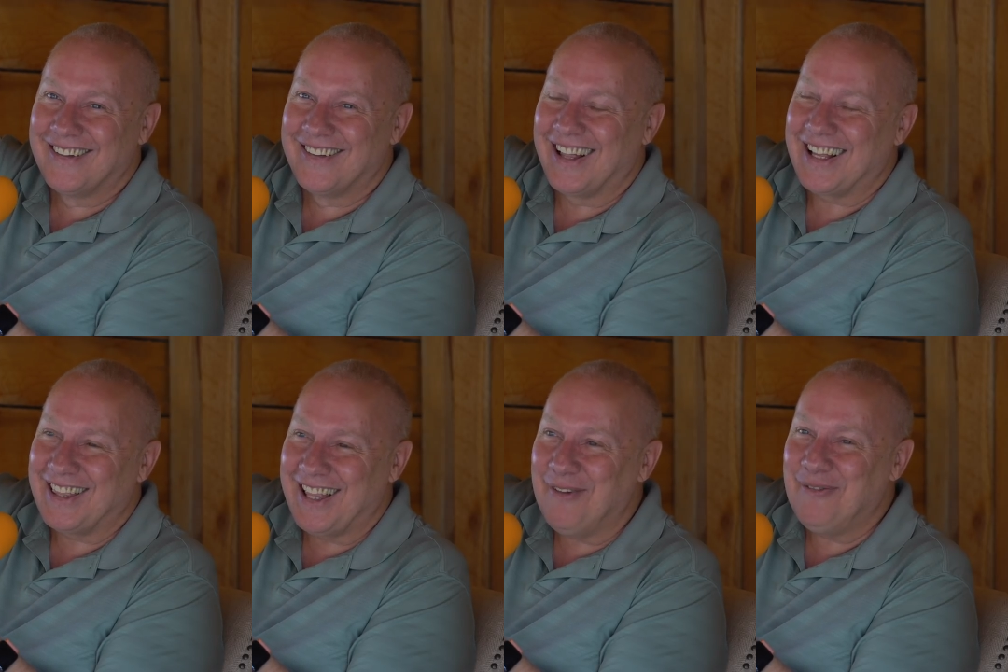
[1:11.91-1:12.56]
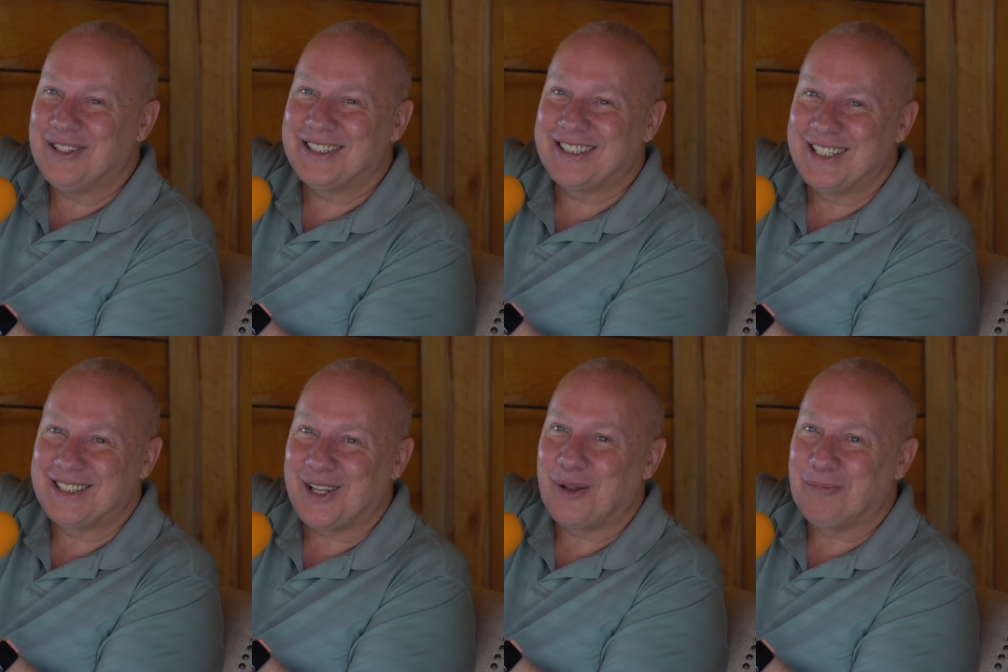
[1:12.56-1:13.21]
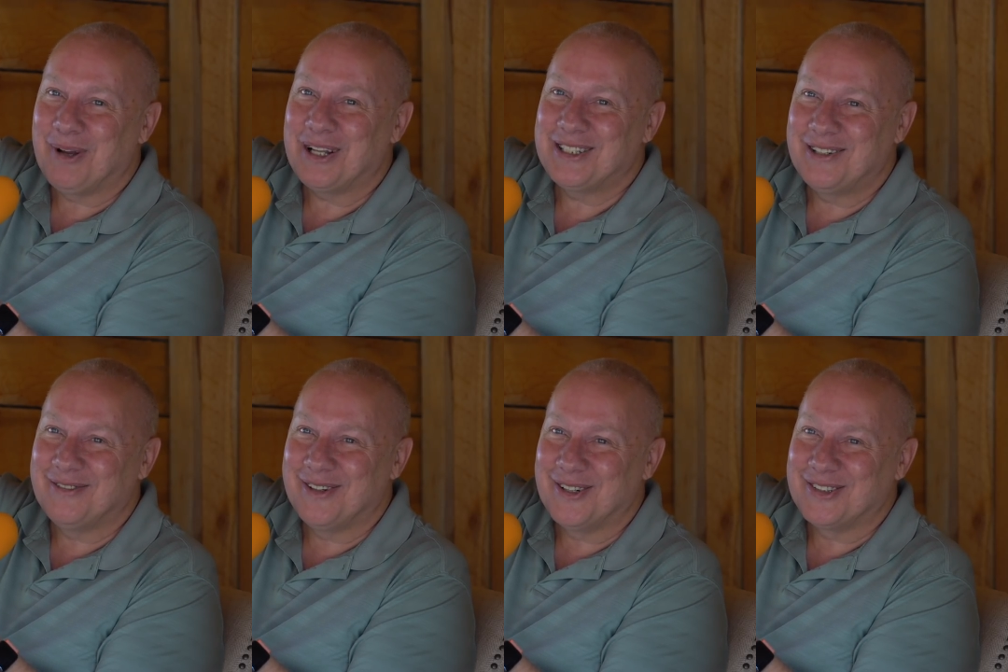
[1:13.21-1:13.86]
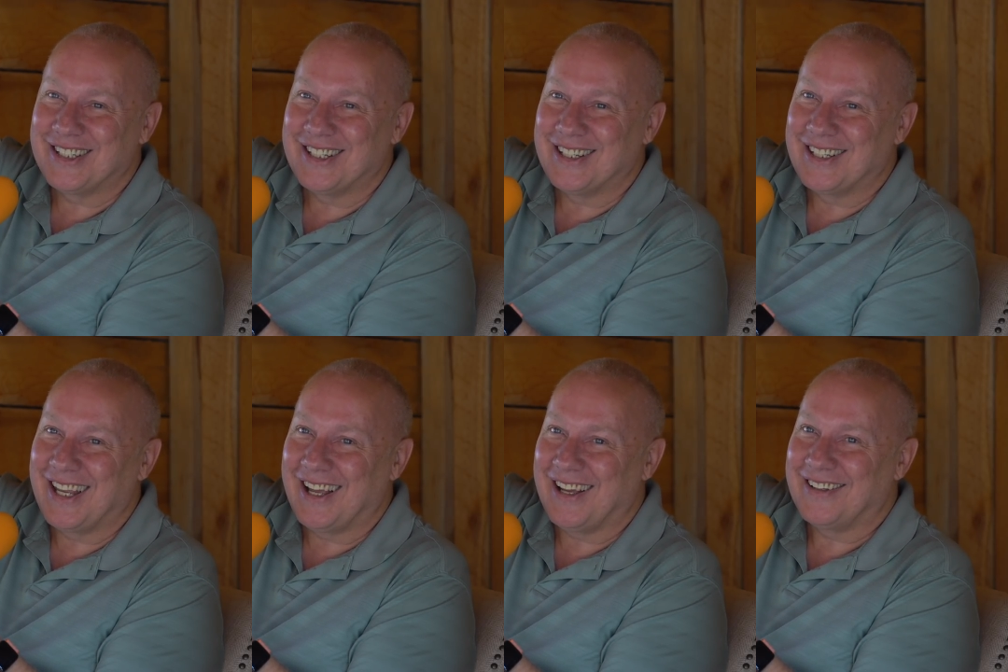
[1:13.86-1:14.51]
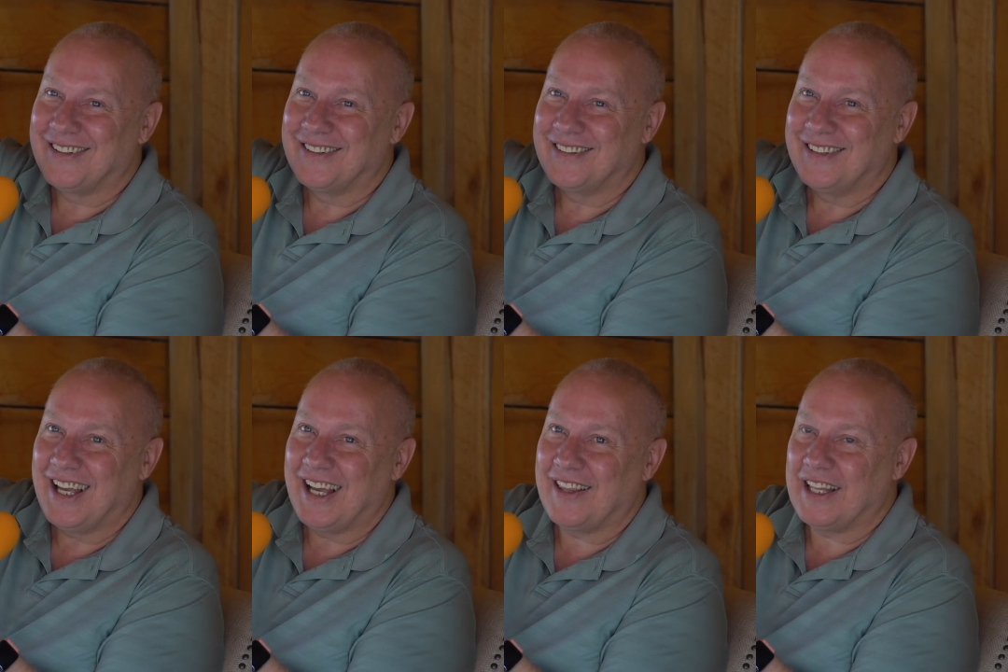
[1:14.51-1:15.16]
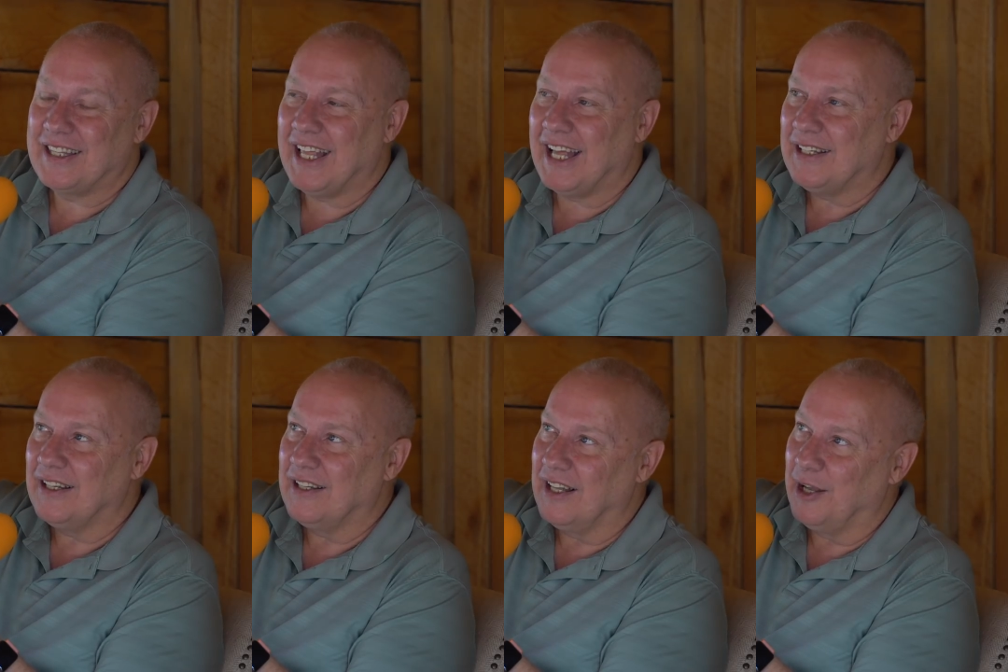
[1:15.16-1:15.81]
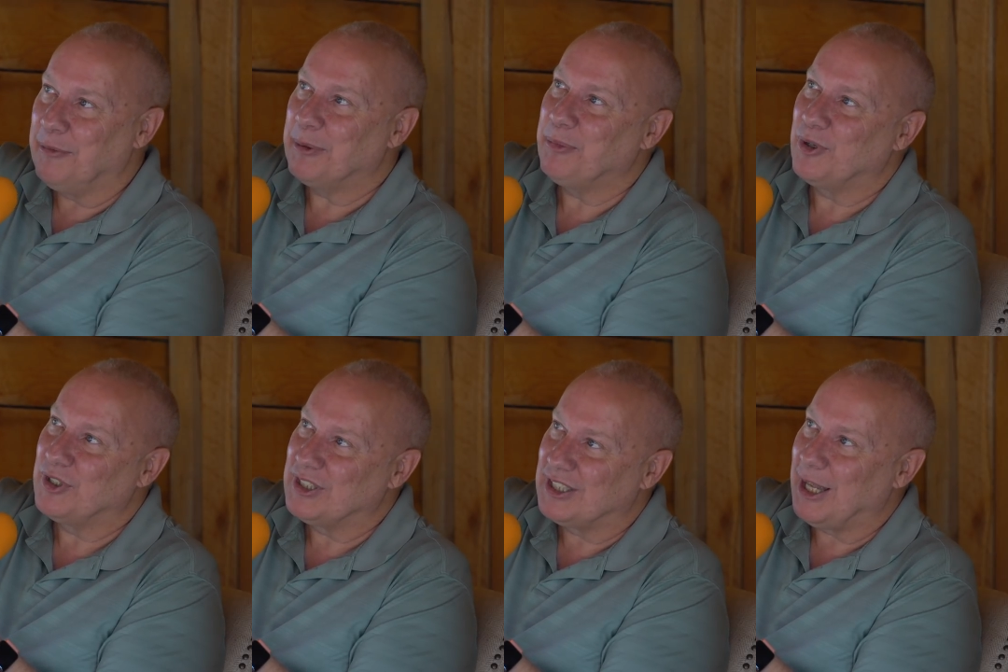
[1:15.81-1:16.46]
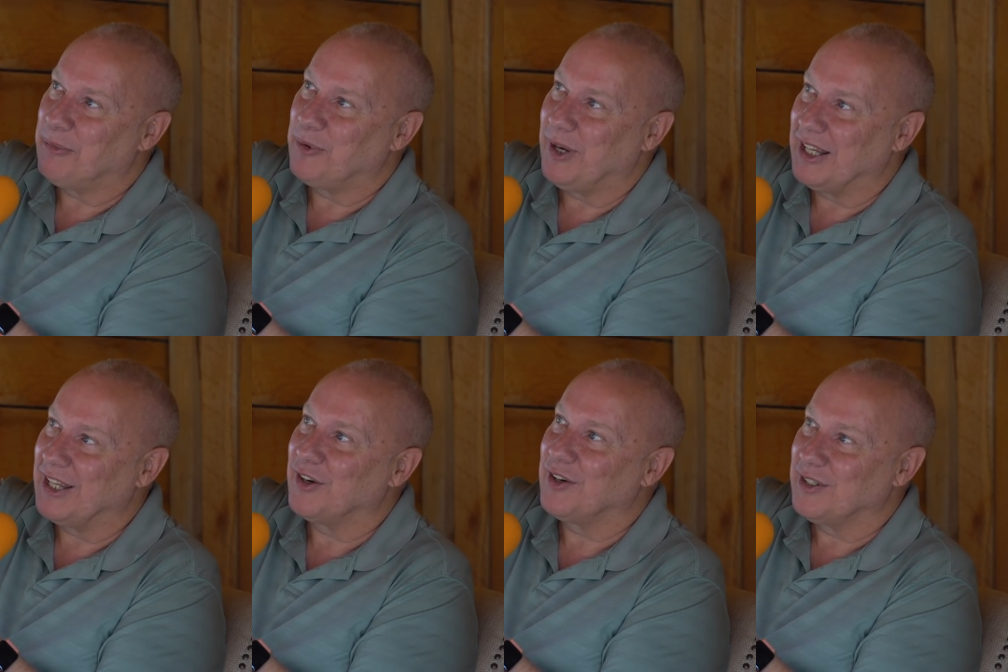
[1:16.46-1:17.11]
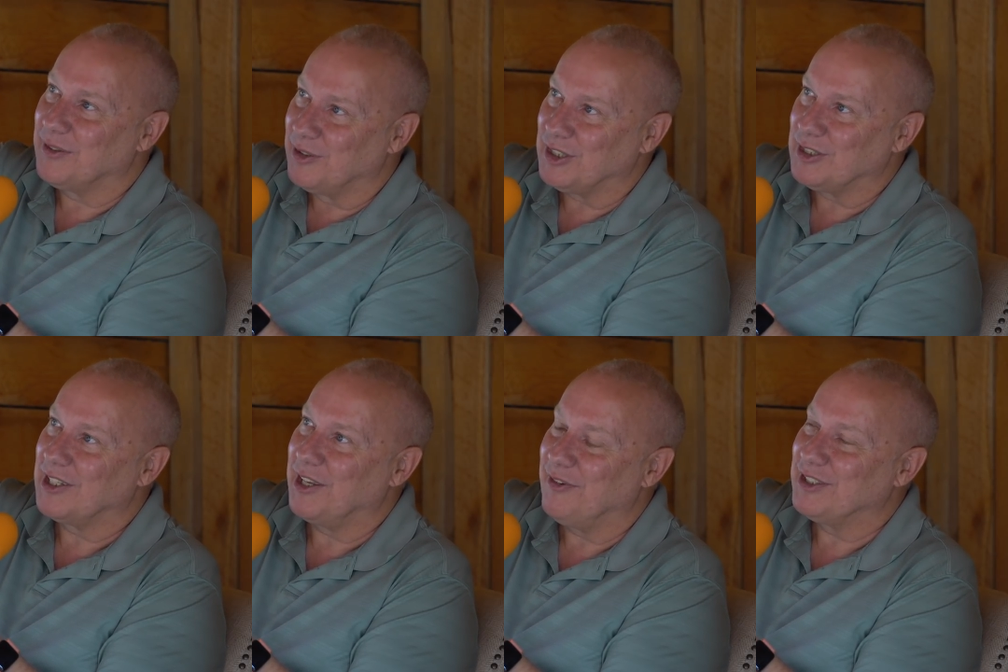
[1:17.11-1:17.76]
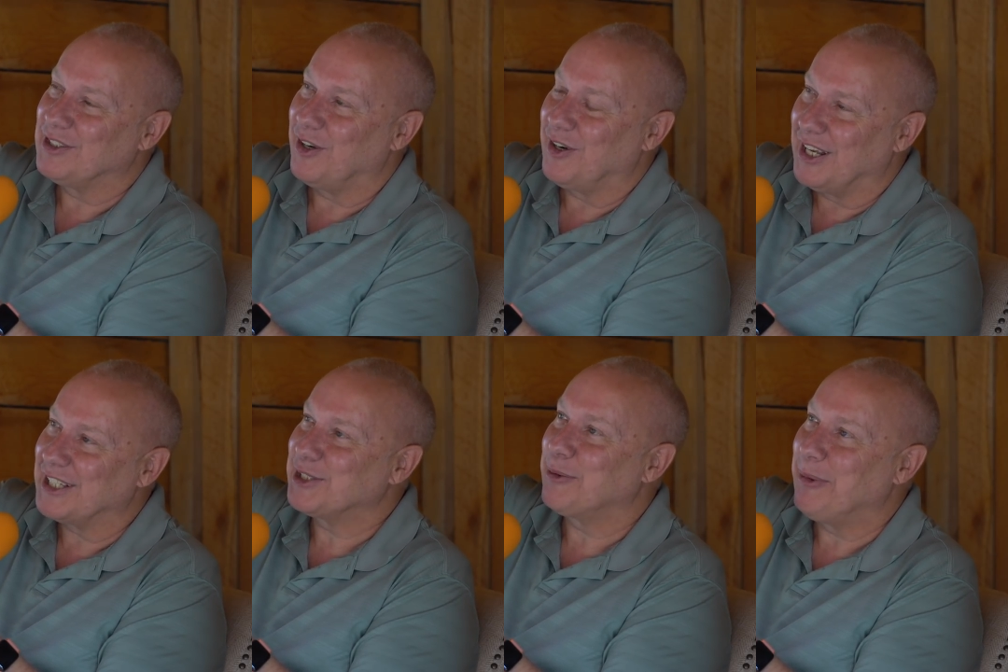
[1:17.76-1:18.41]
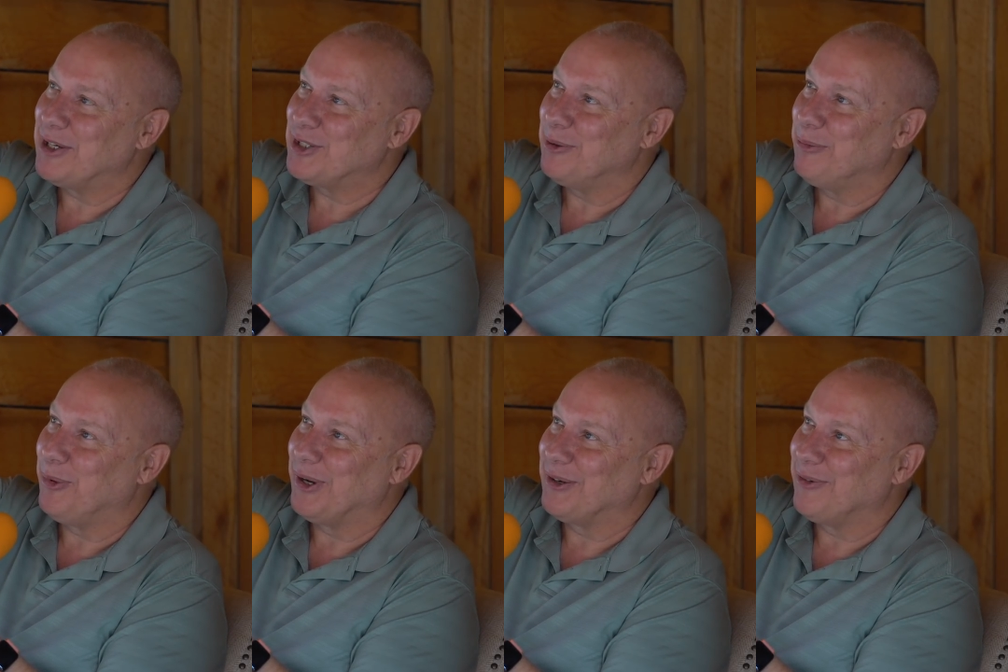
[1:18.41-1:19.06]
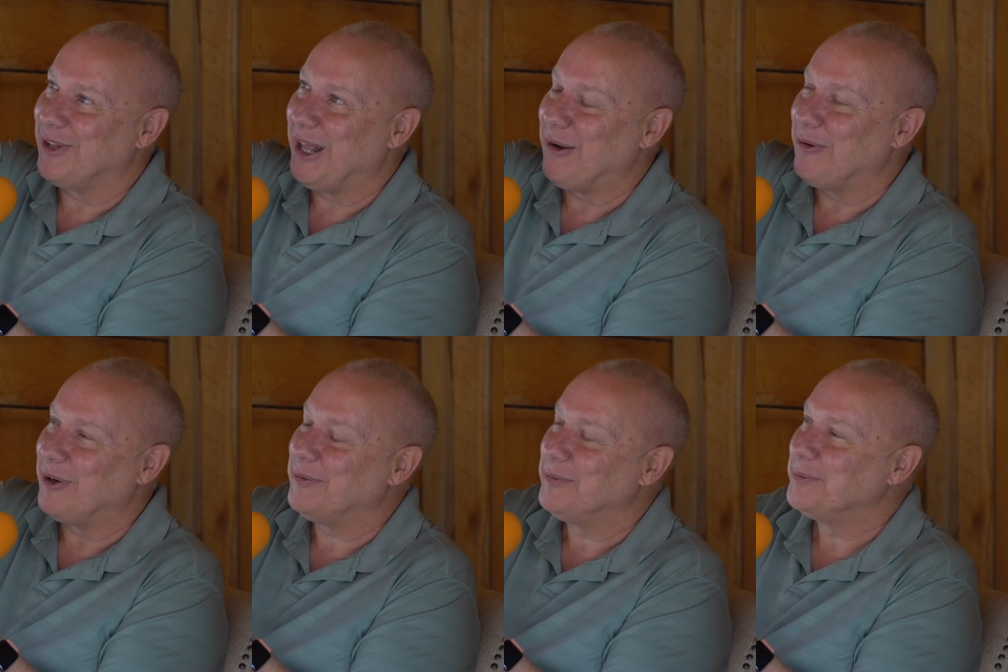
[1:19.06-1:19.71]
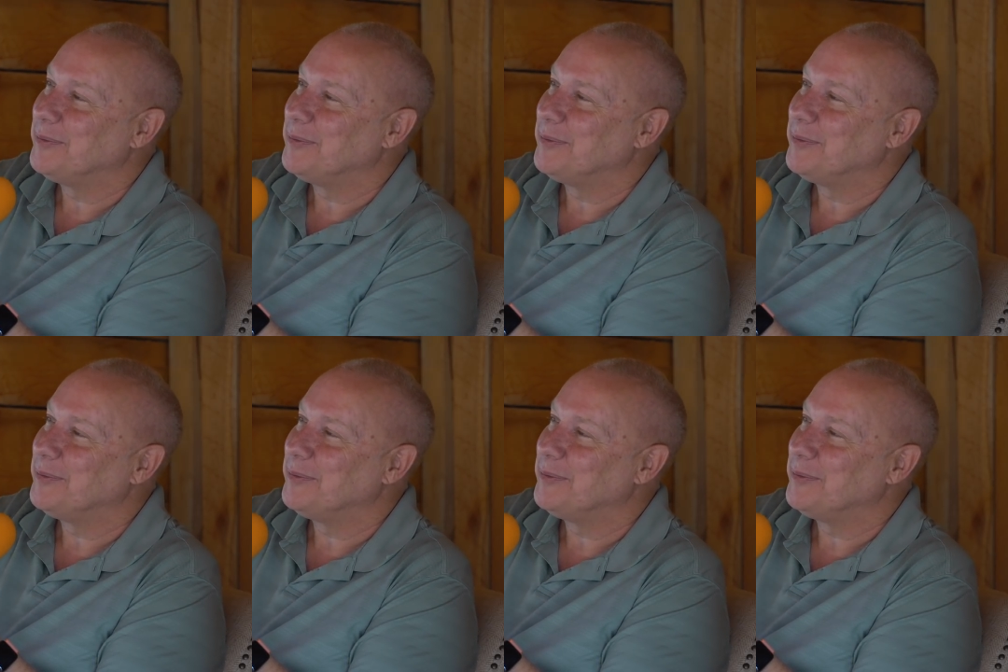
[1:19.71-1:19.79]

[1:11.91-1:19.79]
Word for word: like emphasis on much devotion, yeah. Yeah, that that hummingbird stopped right there to just give us our exclamation point for that one.